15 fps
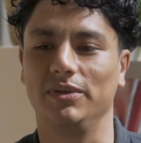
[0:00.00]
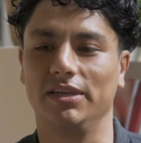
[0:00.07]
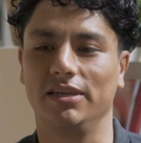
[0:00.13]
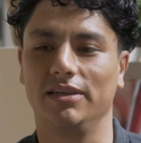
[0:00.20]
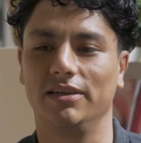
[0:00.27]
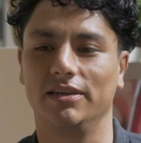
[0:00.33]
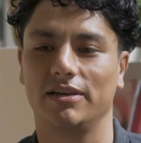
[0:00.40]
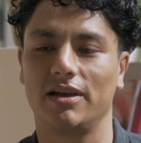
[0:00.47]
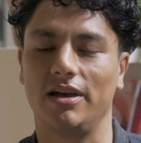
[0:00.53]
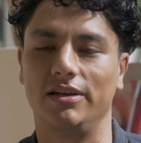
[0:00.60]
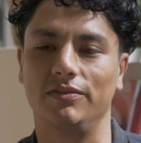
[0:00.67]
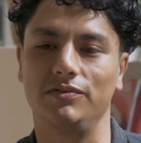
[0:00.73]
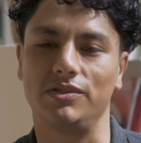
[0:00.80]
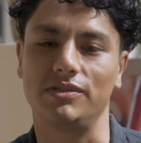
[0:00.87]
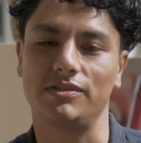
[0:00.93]
me kind
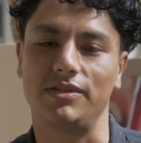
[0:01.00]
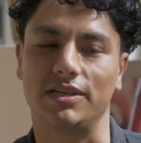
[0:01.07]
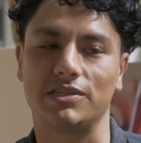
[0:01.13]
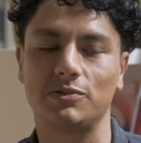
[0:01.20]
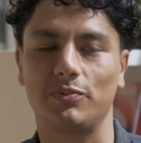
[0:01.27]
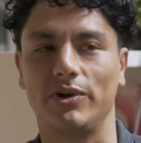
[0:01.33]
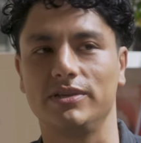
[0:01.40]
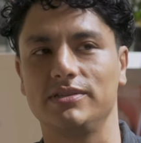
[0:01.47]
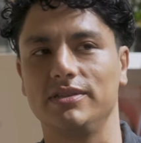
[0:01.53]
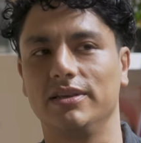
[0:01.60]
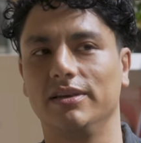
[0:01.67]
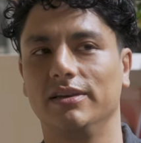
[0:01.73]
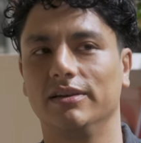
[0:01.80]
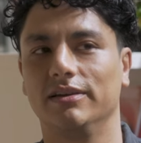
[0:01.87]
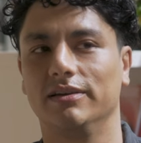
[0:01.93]
of just
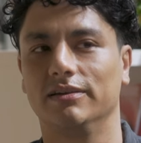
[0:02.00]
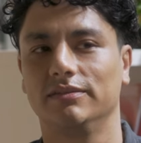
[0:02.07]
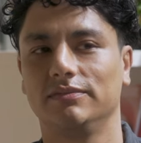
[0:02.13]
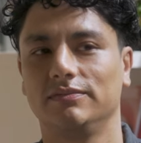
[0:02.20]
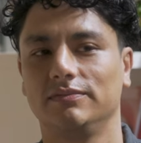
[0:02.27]
expressing